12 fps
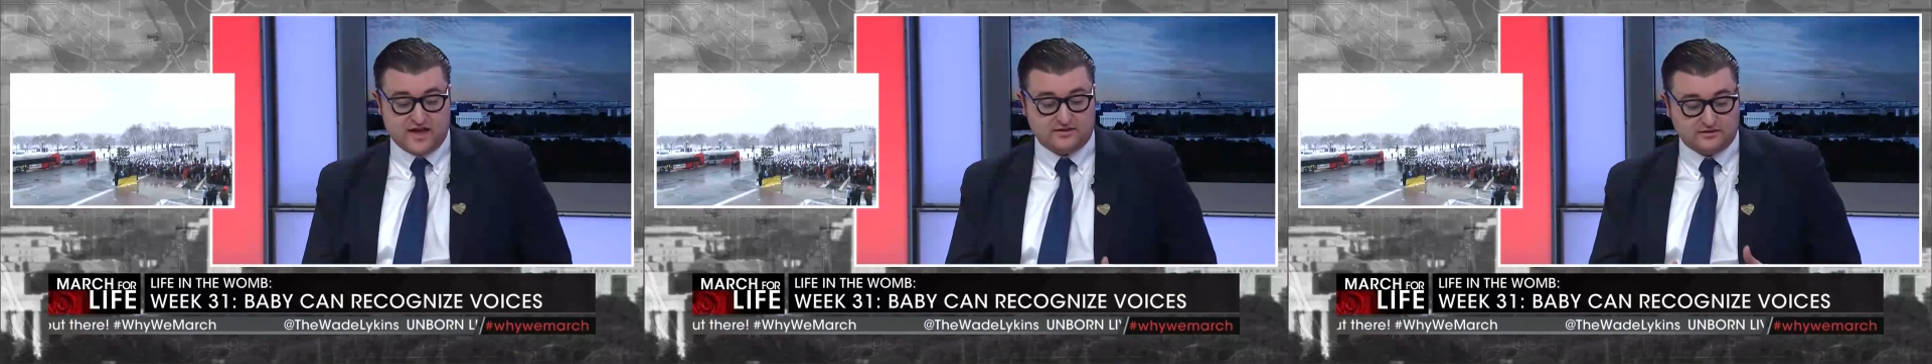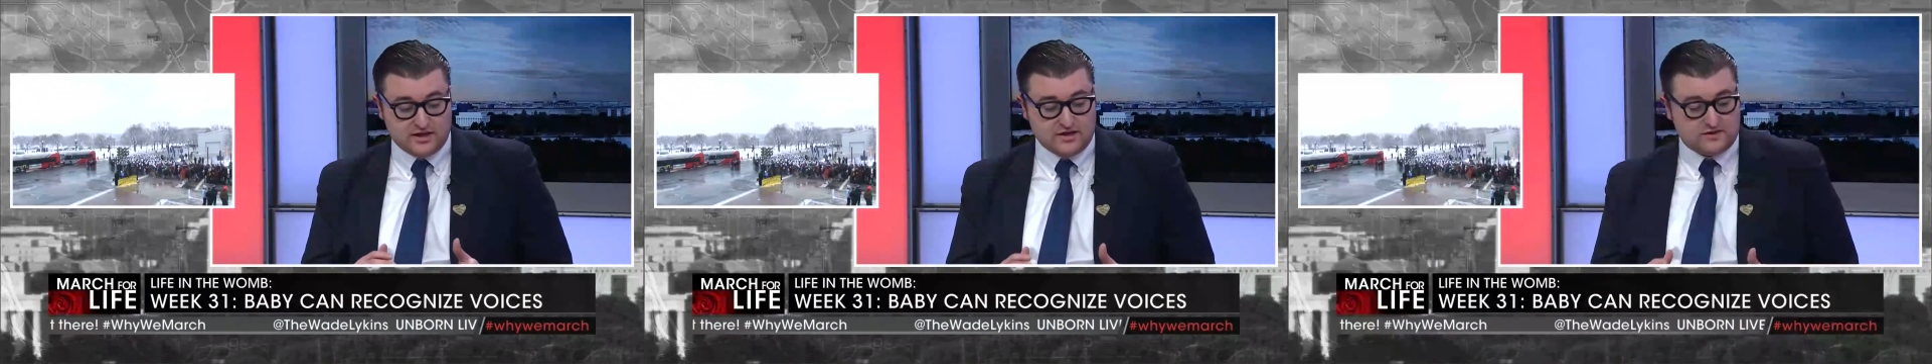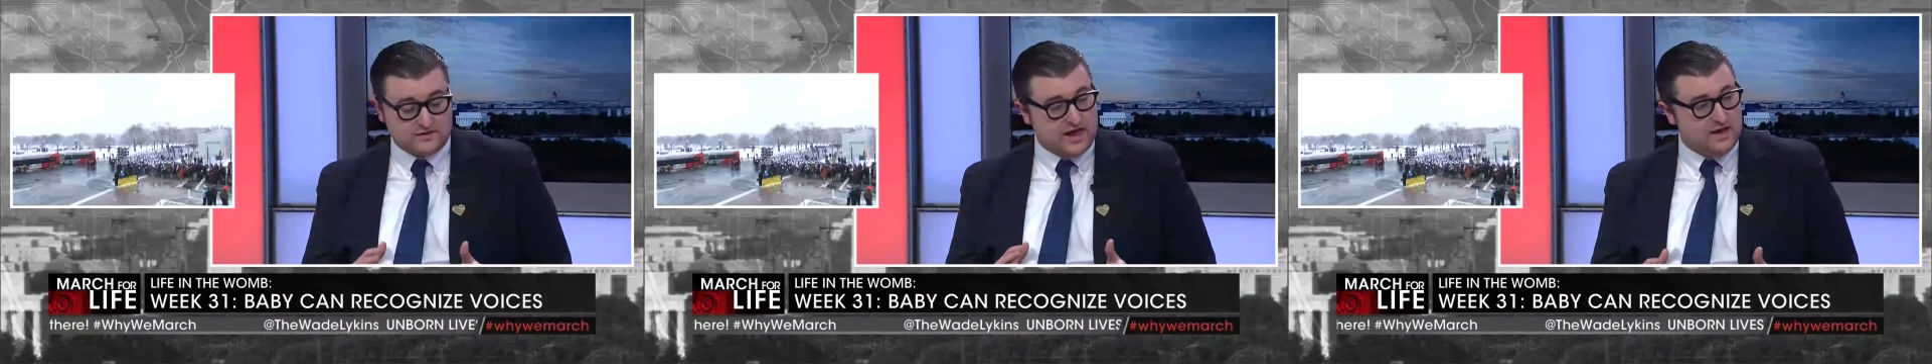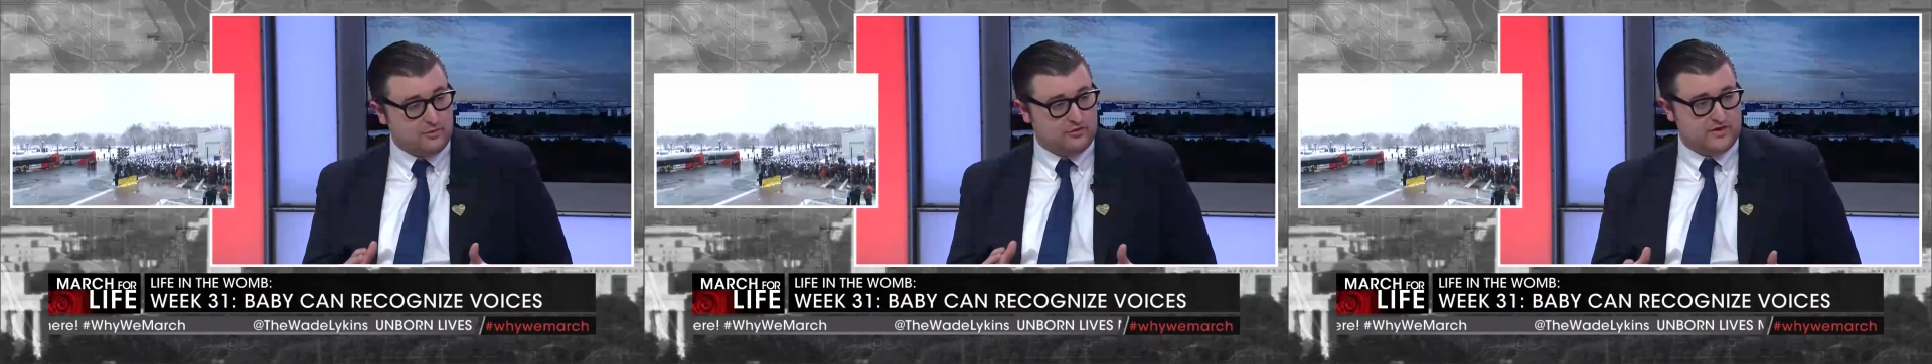is at least
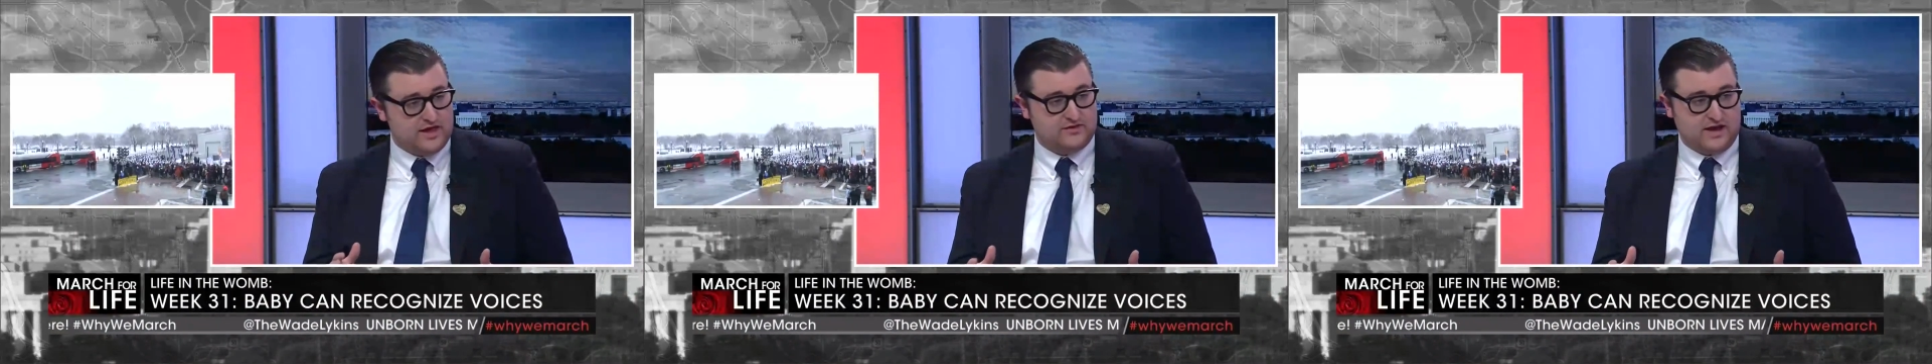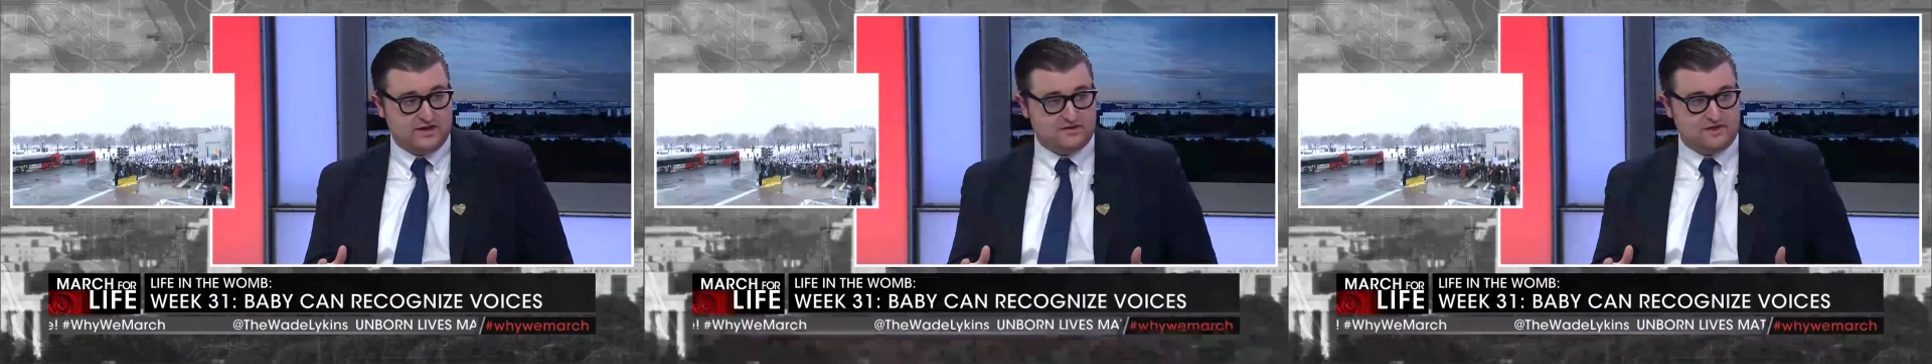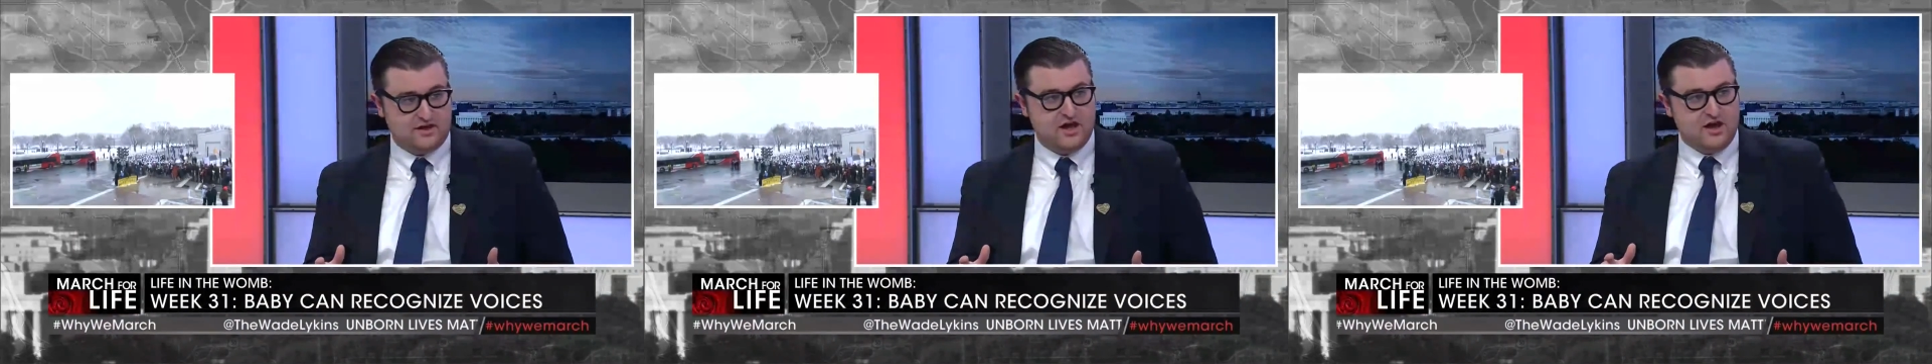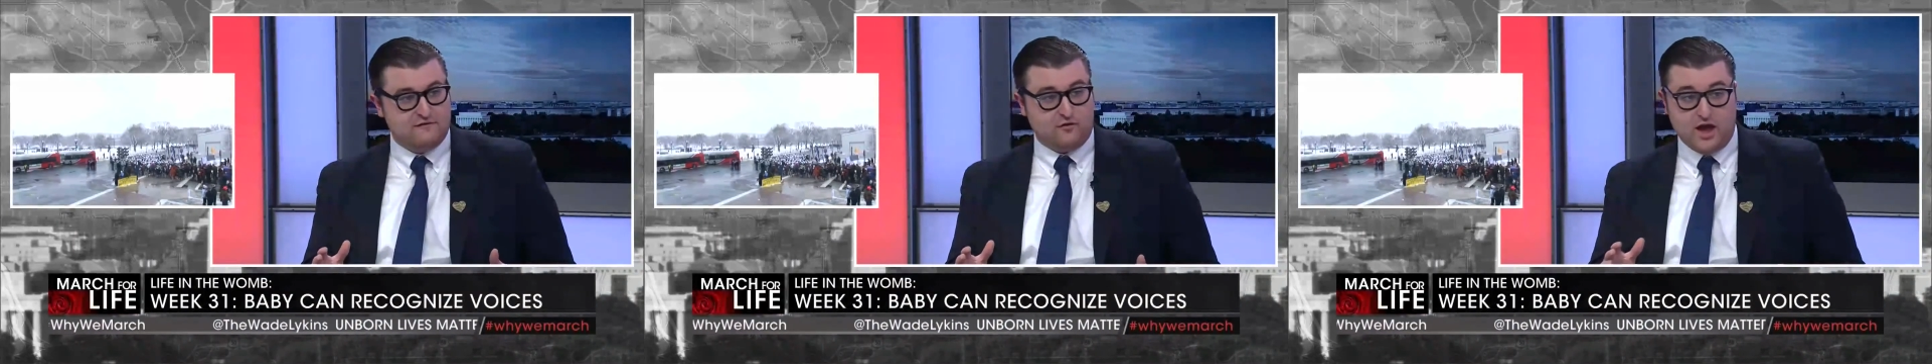table stakes, I think,
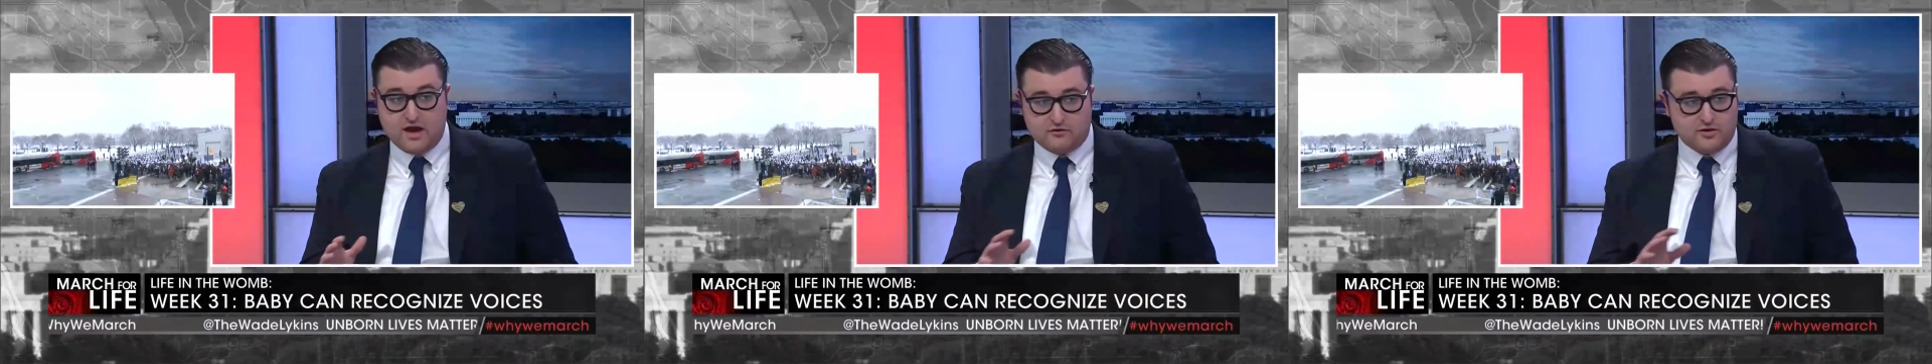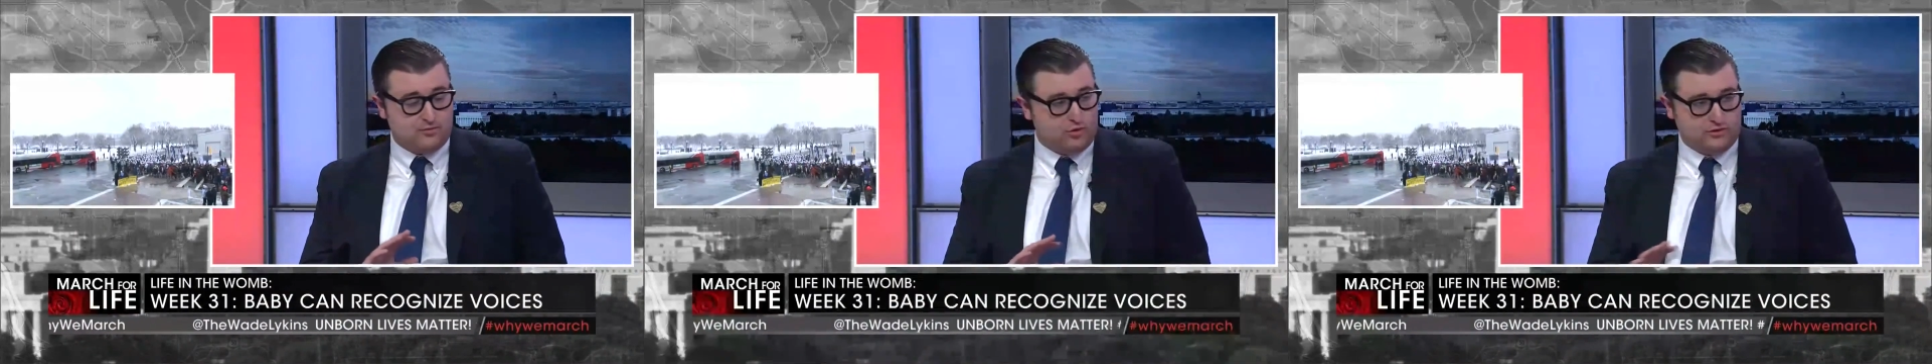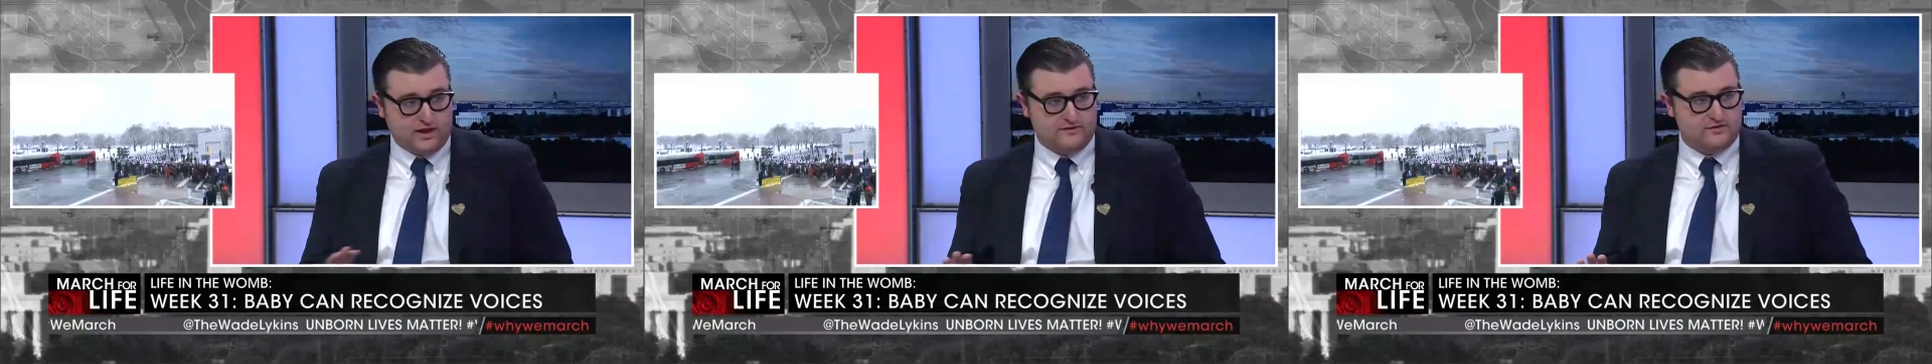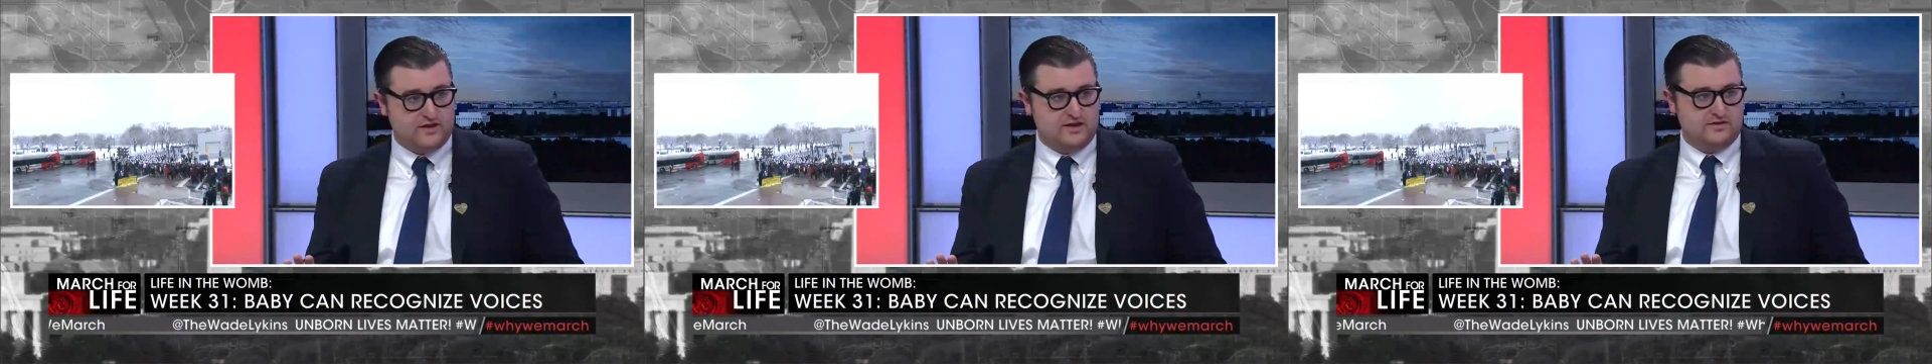for every
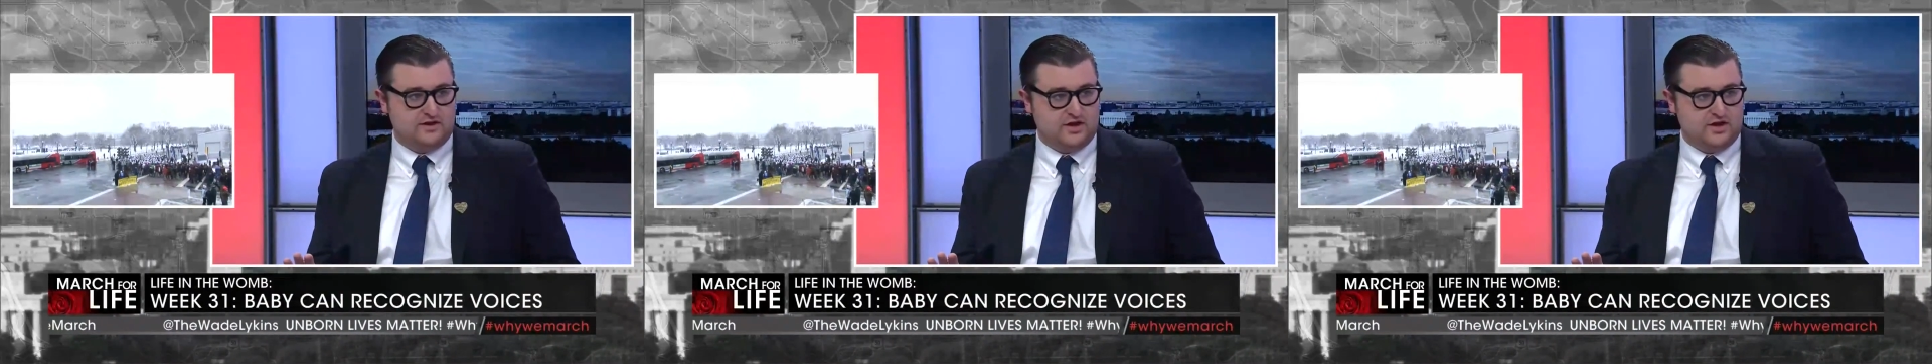pro-life state in the